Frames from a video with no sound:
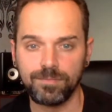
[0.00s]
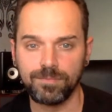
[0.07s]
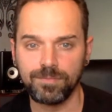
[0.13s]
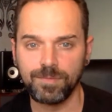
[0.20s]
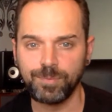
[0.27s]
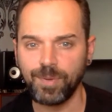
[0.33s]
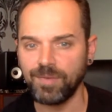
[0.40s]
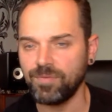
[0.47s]

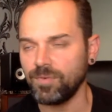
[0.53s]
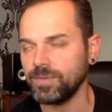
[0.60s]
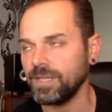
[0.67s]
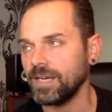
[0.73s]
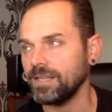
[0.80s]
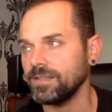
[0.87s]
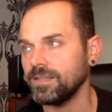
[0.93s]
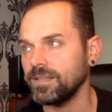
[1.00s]
Except for
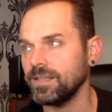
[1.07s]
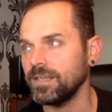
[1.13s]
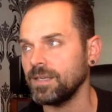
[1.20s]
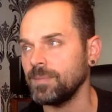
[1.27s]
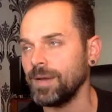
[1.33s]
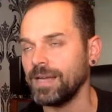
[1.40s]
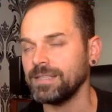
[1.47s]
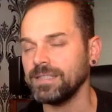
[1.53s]
that.
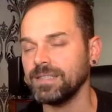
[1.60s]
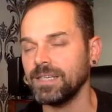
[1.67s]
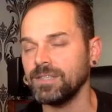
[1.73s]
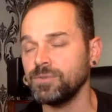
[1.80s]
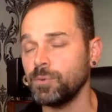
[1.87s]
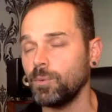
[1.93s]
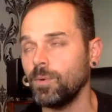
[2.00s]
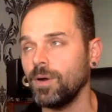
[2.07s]
Imagine that
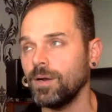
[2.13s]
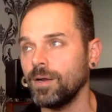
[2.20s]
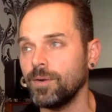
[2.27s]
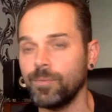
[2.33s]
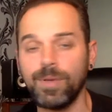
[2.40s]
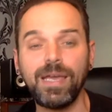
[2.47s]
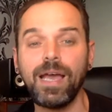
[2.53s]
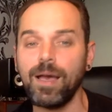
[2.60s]
you want to
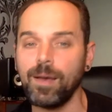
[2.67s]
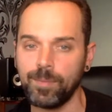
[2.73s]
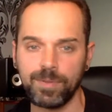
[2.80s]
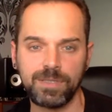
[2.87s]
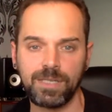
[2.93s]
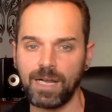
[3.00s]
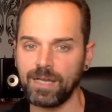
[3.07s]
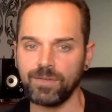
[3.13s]
reamp.
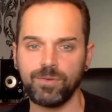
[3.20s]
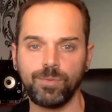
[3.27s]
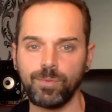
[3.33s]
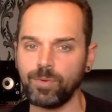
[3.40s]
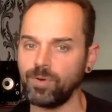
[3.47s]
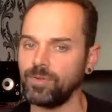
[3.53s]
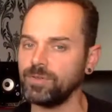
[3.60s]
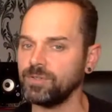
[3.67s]
It's like you
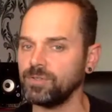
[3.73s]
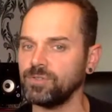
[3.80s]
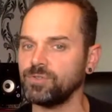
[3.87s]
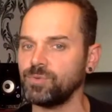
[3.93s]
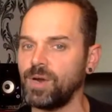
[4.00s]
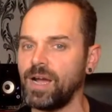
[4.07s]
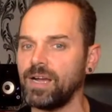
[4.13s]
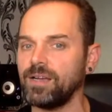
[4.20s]
recorded your
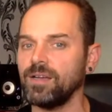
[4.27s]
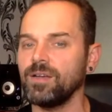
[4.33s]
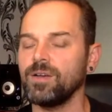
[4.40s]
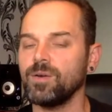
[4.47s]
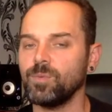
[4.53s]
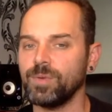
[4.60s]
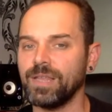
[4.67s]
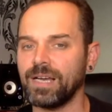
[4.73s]

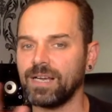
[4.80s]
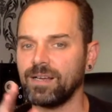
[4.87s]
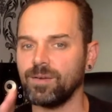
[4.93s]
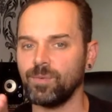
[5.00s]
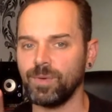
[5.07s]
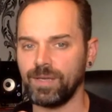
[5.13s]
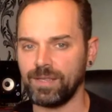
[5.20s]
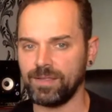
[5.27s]
track with
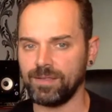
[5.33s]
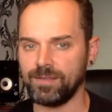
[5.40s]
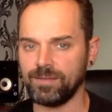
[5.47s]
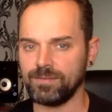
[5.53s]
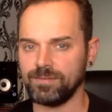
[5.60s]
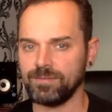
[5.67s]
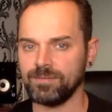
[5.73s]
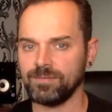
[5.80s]

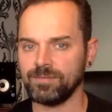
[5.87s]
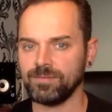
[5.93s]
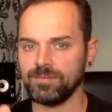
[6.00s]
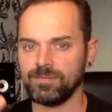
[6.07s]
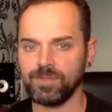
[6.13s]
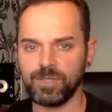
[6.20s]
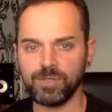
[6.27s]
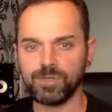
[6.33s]

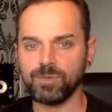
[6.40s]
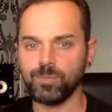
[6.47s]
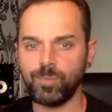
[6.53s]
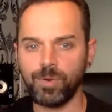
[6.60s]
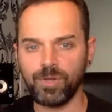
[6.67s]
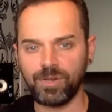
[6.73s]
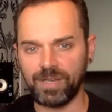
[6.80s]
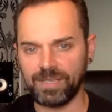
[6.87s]
using
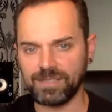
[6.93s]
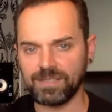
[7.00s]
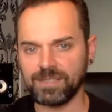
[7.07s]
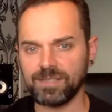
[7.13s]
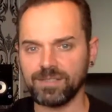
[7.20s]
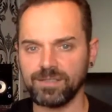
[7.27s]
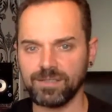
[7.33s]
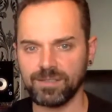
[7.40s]

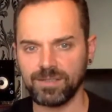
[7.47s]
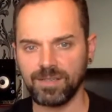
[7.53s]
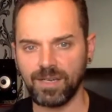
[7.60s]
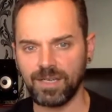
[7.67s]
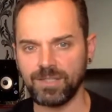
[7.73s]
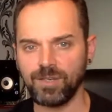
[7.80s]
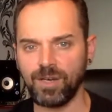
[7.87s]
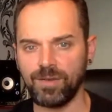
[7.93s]
plugins,
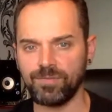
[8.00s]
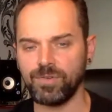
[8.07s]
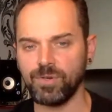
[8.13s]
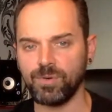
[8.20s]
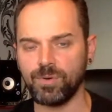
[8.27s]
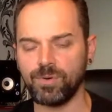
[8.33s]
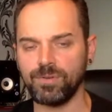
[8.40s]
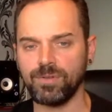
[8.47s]
and you have
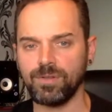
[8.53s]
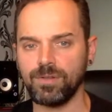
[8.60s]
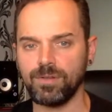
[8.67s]
your